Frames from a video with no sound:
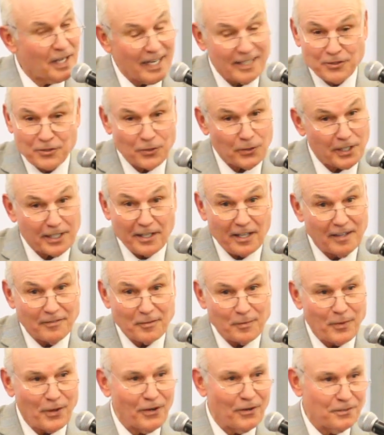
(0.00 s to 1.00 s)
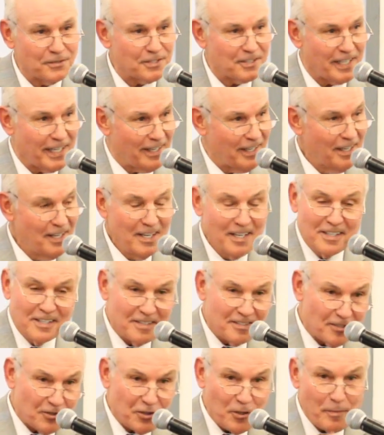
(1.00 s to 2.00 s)
I truly love them though, seeing
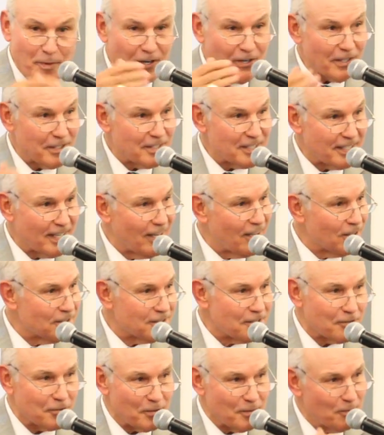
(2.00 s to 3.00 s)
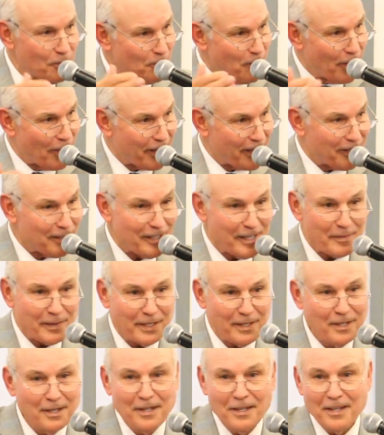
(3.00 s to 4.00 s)
Sister Mary LaSalle, Sister Mary
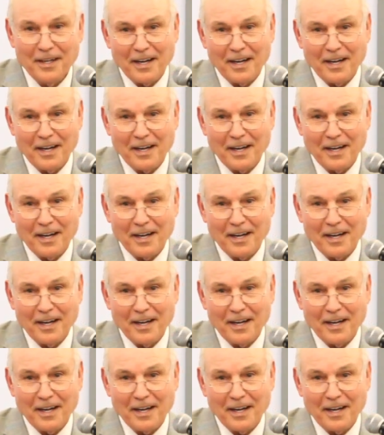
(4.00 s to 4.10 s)
Clement.